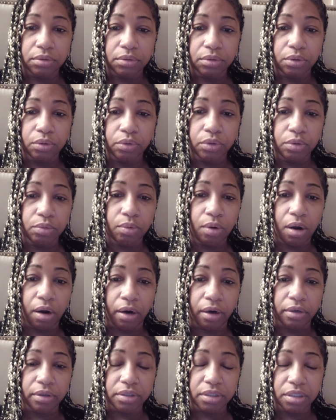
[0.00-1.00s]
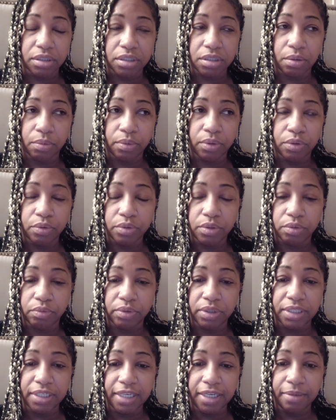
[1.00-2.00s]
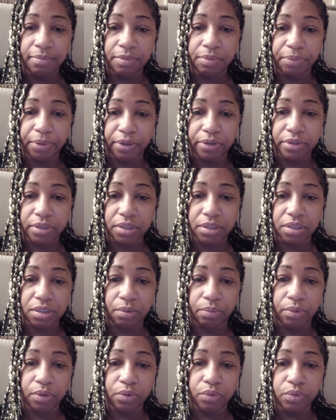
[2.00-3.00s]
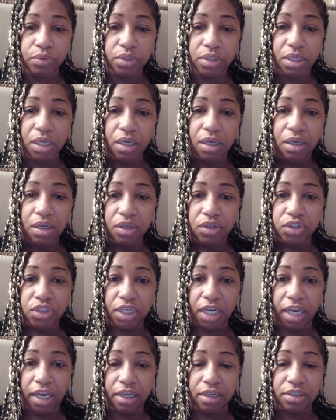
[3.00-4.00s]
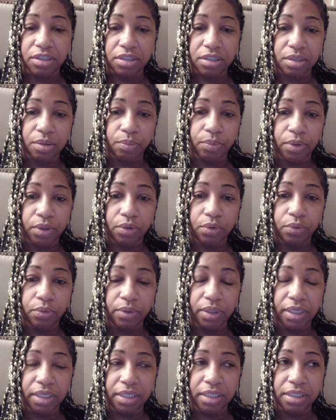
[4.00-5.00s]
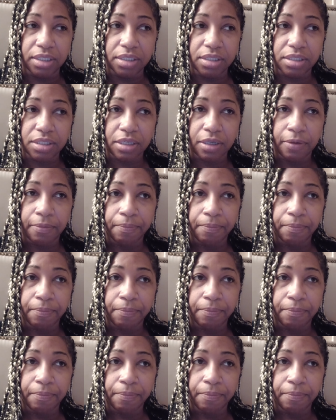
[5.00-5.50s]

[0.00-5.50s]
who you are someone who's a redeemed person, someone who's changed, someone who is